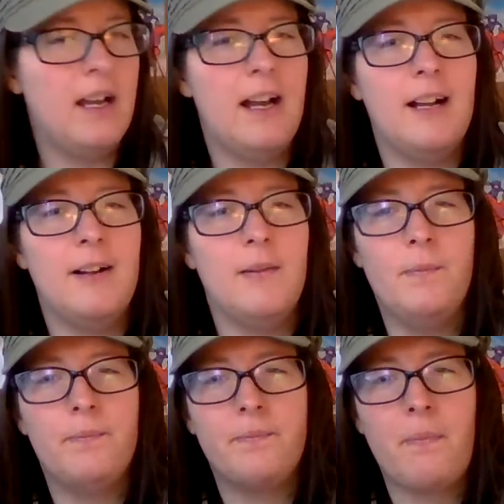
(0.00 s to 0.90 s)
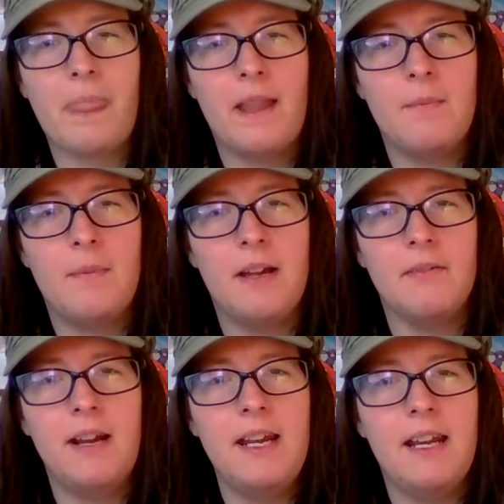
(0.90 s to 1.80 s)

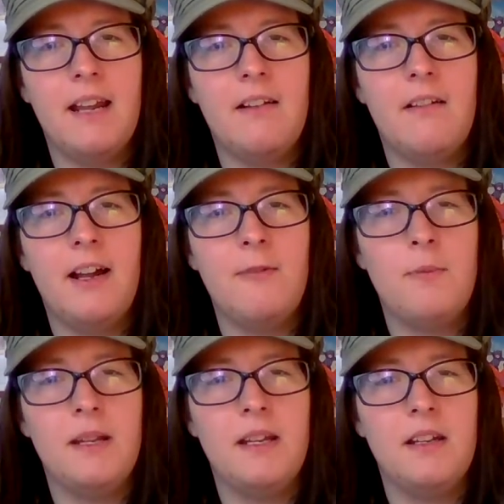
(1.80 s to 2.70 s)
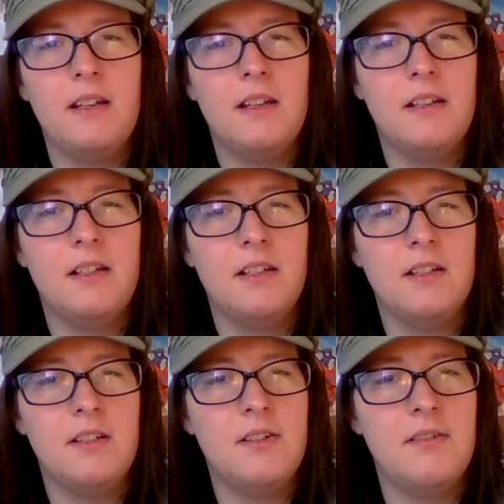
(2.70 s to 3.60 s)
But right now, I've been
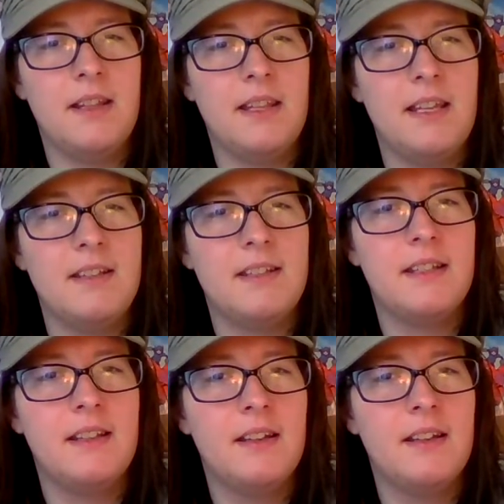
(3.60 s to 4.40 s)
doing these